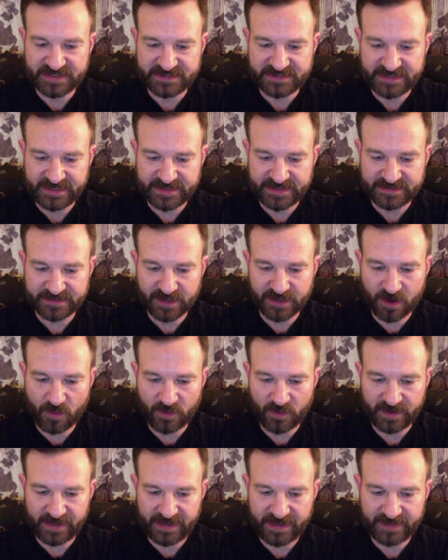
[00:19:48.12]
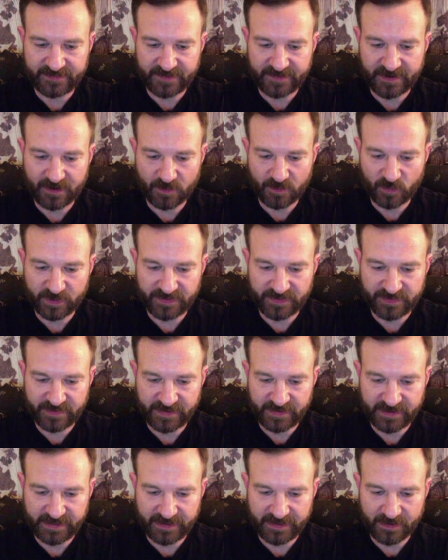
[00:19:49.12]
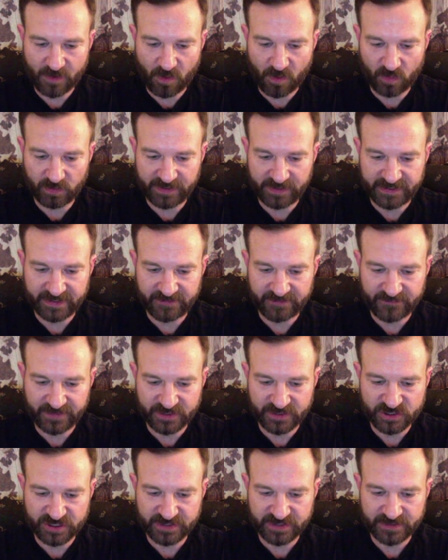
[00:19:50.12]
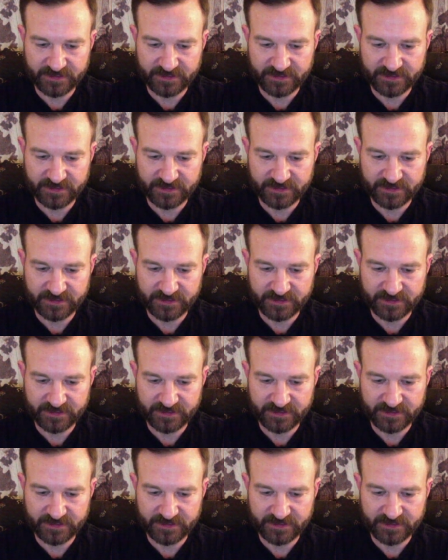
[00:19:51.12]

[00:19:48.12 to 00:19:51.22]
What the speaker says: is going in there with the Holy Conviction